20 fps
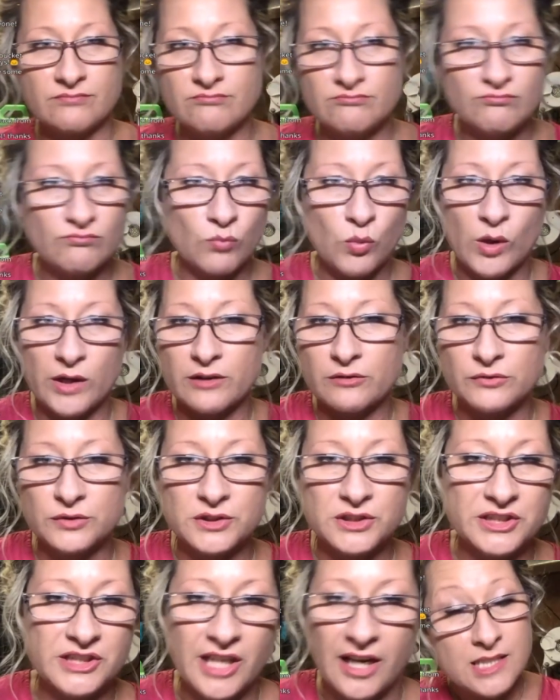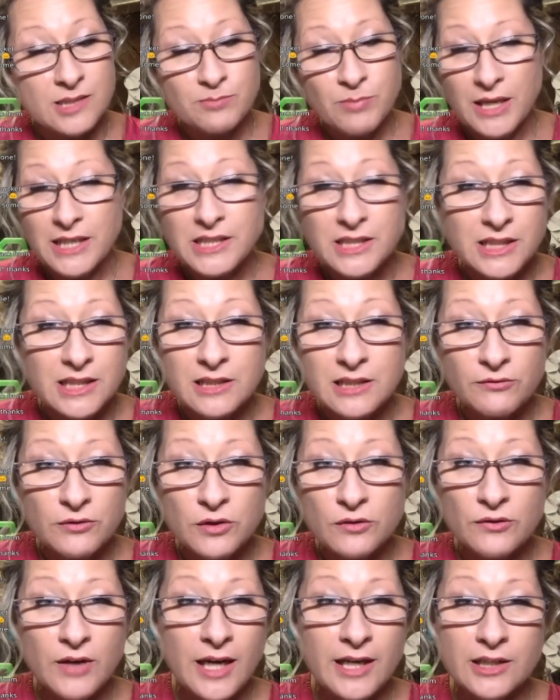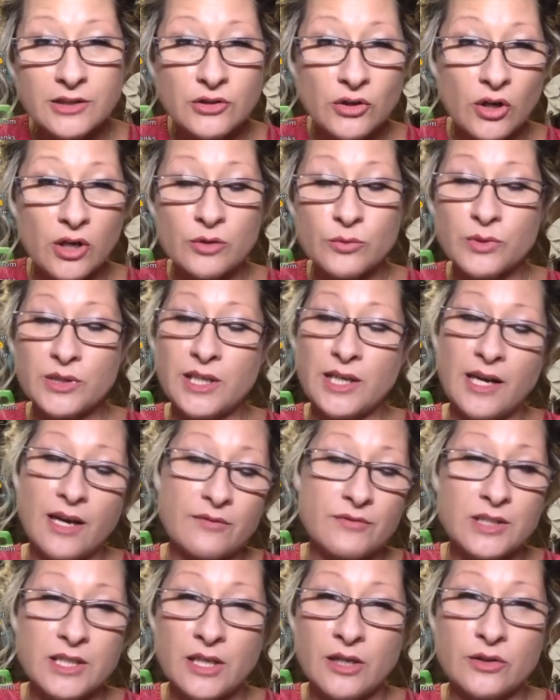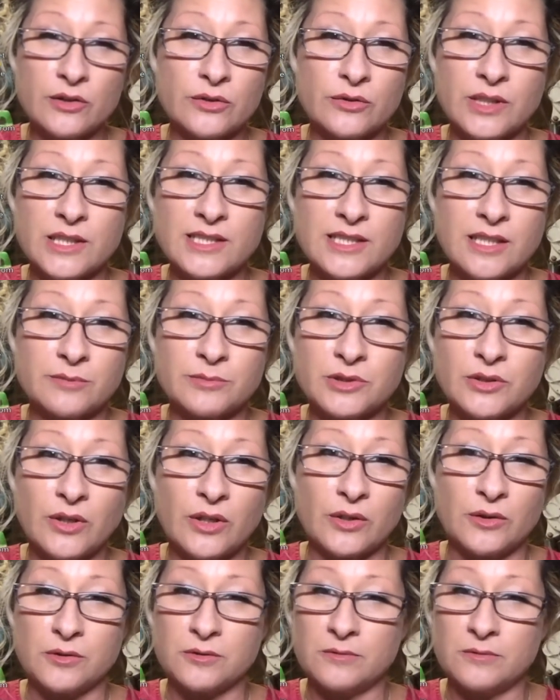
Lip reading: wonderful stuff. Especially if you've got a dog with a heavy coat or a double coat,